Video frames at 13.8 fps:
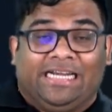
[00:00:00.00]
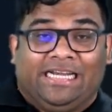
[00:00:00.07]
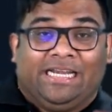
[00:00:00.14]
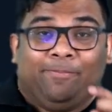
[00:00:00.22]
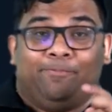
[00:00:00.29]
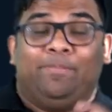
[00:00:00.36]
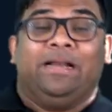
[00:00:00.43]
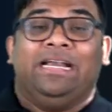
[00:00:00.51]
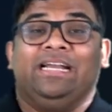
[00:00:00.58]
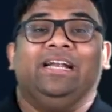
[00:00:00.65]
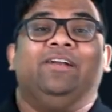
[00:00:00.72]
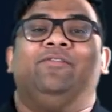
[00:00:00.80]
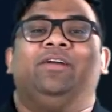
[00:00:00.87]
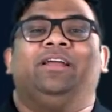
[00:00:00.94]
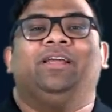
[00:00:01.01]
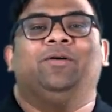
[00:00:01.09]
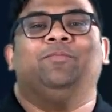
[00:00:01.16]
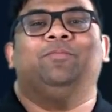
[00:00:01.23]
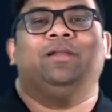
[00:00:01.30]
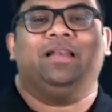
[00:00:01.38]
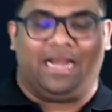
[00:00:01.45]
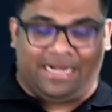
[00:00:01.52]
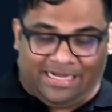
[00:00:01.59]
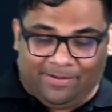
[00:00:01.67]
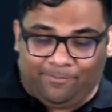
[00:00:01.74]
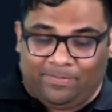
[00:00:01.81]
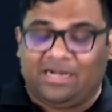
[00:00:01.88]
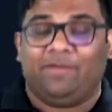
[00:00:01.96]
Dependent variable. And
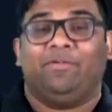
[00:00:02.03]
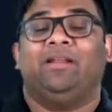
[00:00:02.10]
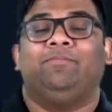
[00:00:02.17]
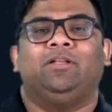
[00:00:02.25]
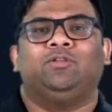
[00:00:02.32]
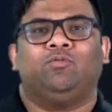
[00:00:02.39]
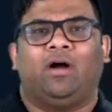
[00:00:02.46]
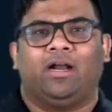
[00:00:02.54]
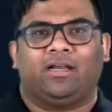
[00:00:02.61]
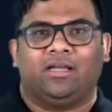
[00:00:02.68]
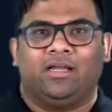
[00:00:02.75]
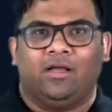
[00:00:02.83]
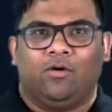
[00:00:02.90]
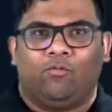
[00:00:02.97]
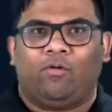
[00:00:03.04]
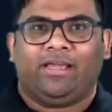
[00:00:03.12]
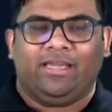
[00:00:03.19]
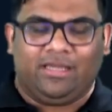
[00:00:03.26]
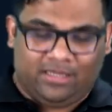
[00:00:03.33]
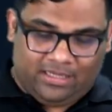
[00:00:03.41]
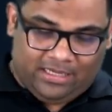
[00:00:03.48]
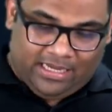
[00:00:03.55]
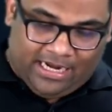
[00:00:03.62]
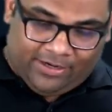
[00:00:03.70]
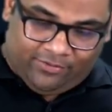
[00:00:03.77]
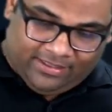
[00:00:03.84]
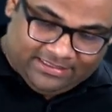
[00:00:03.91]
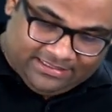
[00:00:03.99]
dependent variable is what? Y. And
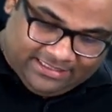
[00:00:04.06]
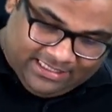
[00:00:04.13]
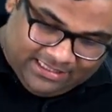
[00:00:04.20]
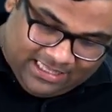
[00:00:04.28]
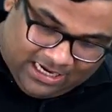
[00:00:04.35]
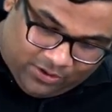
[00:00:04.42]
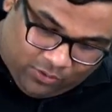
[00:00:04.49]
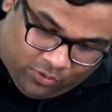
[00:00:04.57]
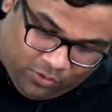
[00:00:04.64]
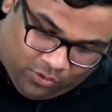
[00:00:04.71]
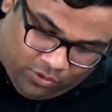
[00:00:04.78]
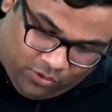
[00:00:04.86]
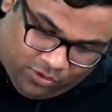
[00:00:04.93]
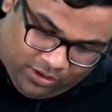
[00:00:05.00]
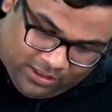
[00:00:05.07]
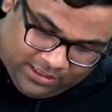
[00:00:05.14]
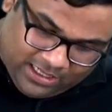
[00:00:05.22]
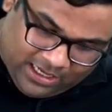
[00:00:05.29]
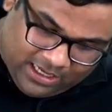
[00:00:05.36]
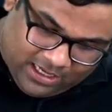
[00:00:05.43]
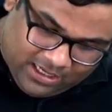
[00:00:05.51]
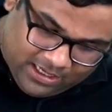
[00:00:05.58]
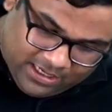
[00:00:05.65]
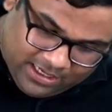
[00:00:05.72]
you can see that all the